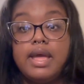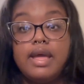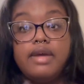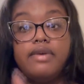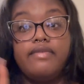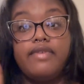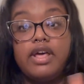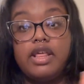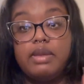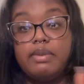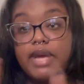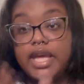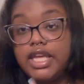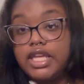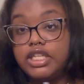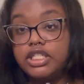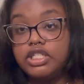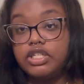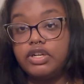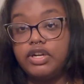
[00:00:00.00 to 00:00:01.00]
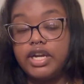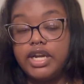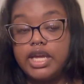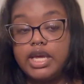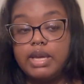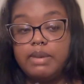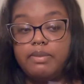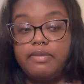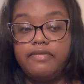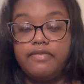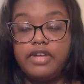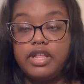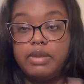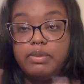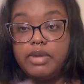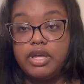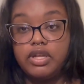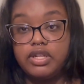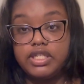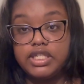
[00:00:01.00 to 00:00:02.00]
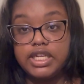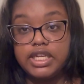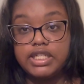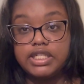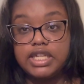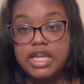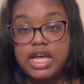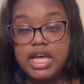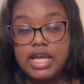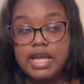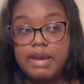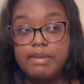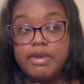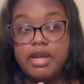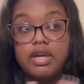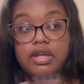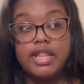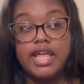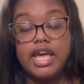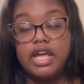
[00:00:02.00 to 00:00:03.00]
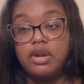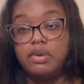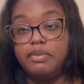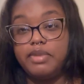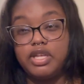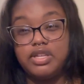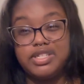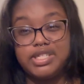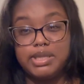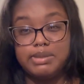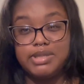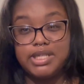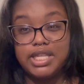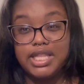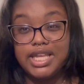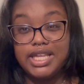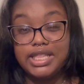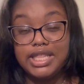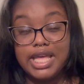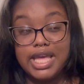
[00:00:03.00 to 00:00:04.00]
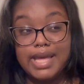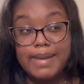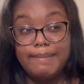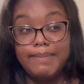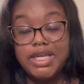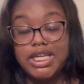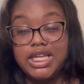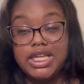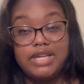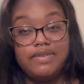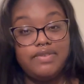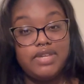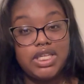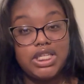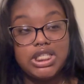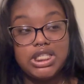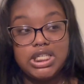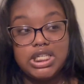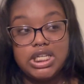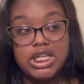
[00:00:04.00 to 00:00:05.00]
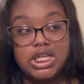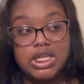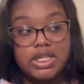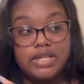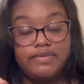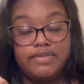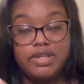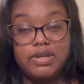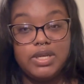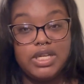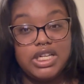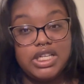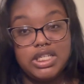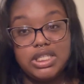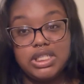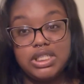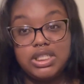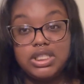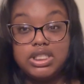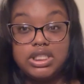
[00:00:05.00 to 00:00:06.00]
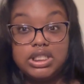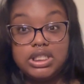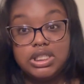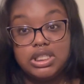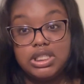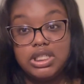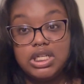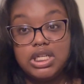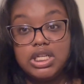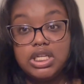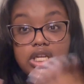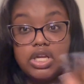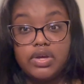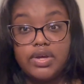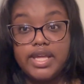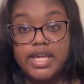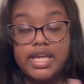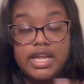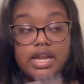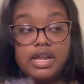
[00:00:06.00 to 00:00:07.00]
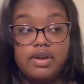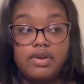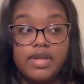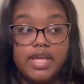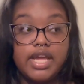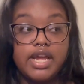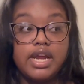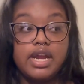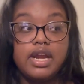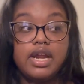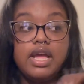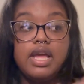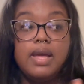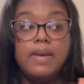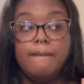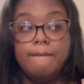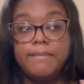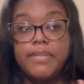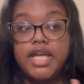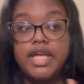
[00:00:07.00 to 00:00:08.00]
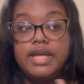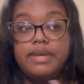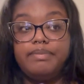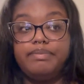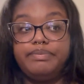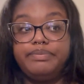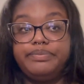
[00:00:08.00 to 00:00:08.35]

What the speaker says: Follow my Instagram, follow me on TikTok. I'm not gonna lie, I don't be on Snapchat like that, but you know, if you wanna go ahead, I don't care. But